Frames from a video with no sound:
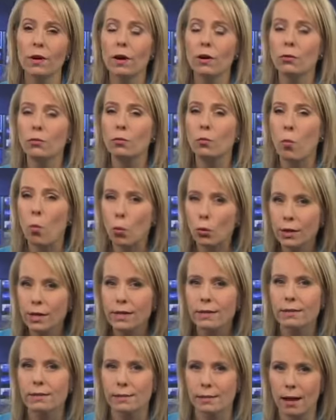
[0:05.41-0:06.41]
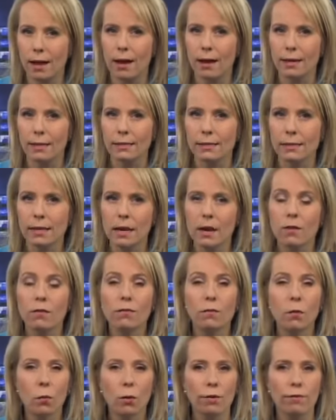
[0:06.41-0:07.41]
are warning signs?
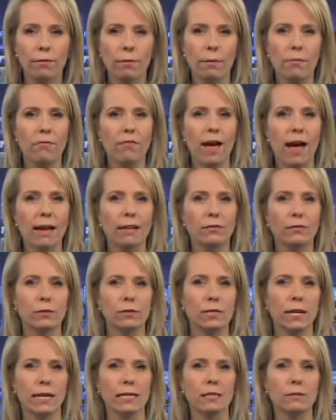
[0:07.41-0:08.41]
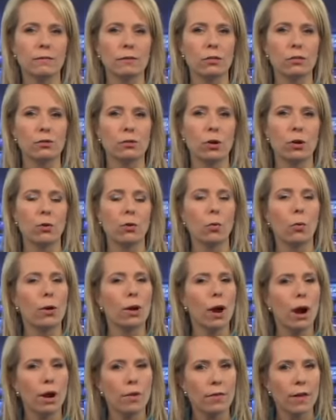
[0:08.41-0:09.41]
4 of them, in fact, for signs of a stroke. What
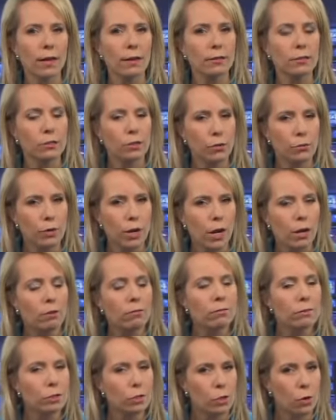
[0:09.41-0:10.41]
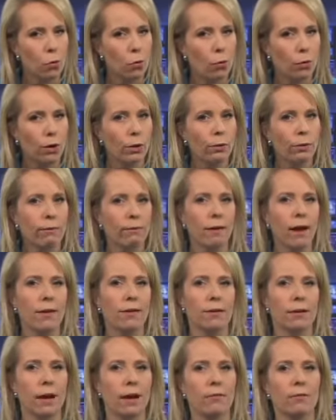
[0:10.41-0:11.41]
are they? You don't know? Don't worry, we've got
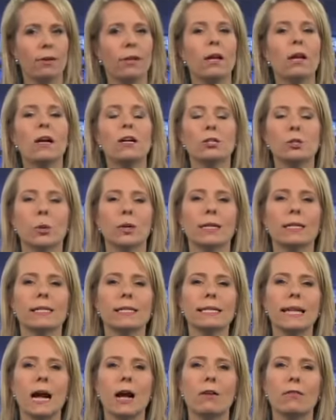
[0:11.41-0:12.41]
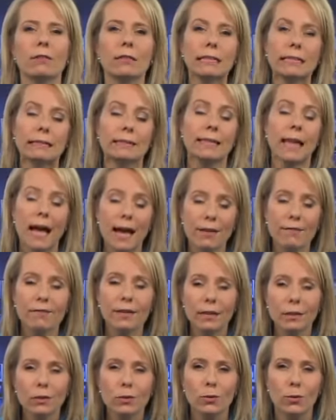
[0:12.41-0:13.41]
you covered. Joining us now live
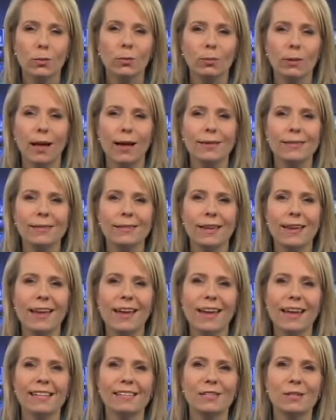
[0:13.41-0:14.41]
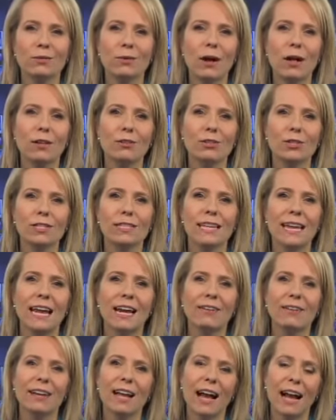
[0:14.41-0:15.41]
via Google Plus is neurologist
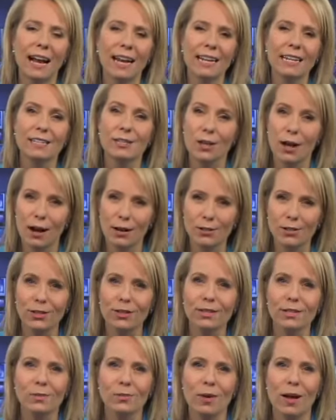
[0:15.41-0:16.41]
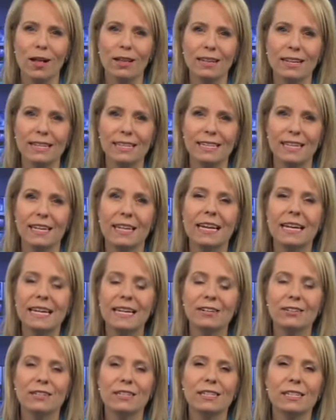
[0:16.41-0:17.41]
Heide, doctor as well. He's
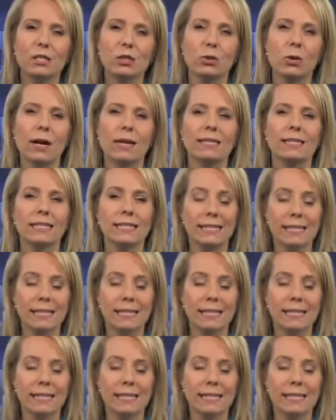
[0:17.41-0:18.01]
here to discuss